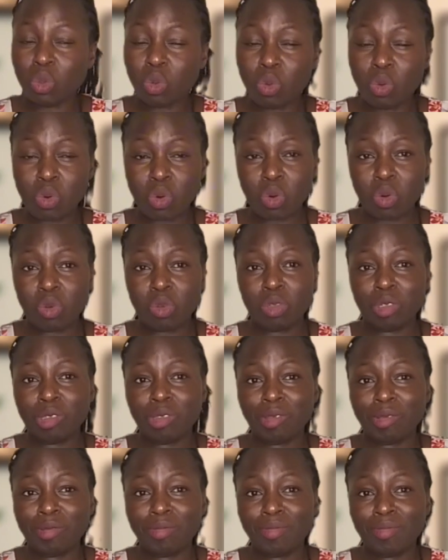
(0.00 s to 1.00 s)
grow.
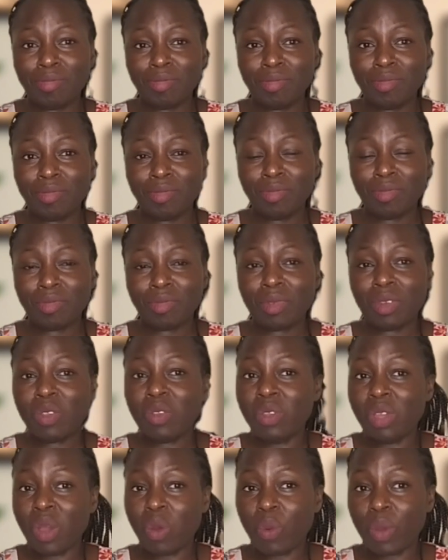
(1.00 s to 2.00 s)

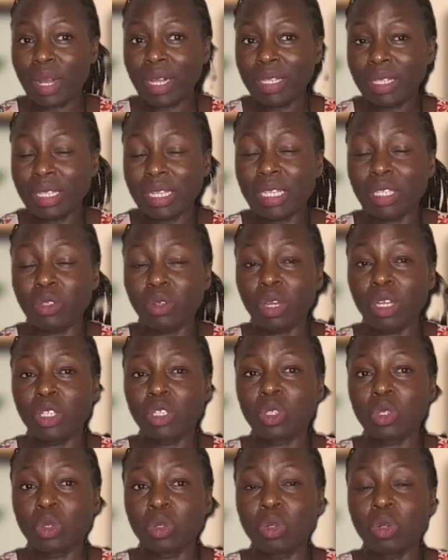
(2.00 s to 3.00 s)
Your wealth is going
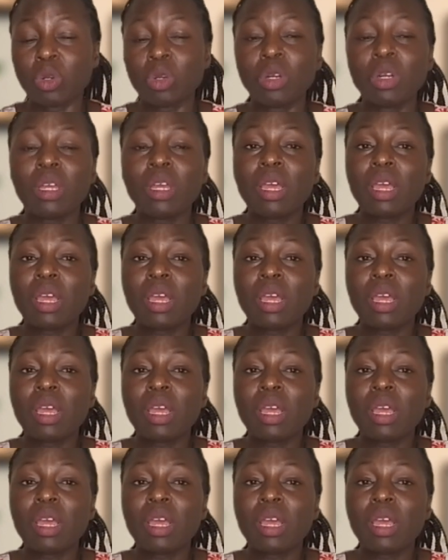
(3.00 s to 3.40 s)
to grow.